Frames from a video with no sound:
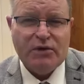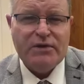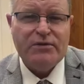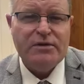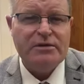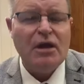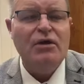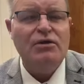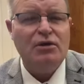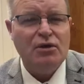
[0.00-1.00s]
Brethren,
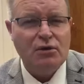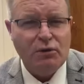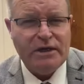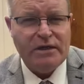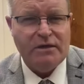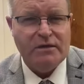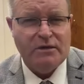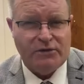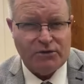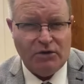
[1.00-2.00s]
don't quit
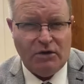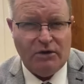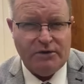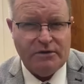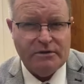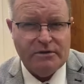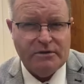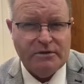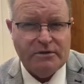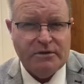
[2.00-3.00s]
on God
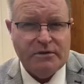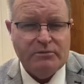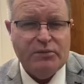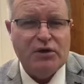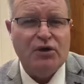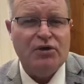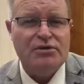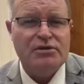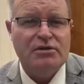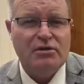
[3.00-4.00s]

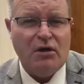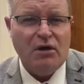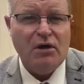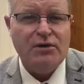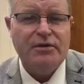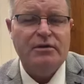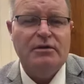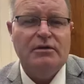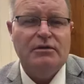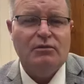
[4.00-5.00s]
because God
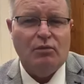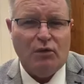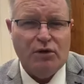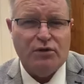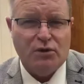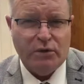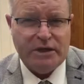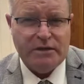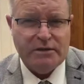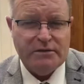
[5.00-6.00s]
won't
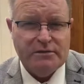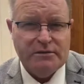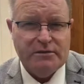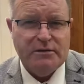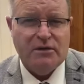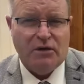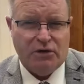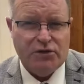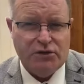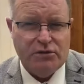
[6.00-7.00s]
quit
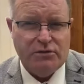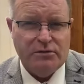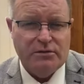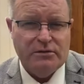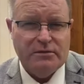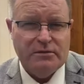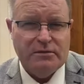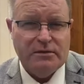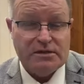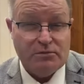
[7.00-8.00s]
on you.
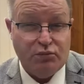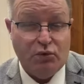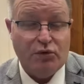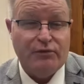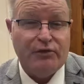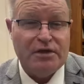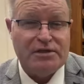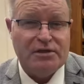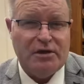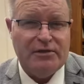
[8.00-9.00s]
It's important for
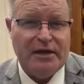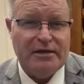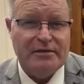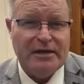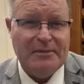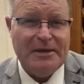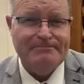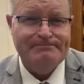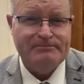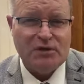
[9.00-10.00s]
us to know that.
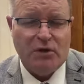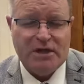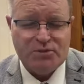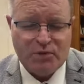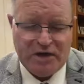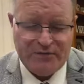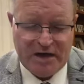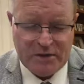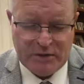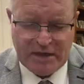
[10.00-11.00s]
Amen? All right, let's pray.
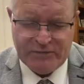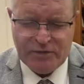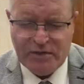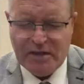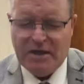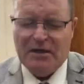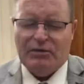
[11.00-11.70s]
Father, we love you.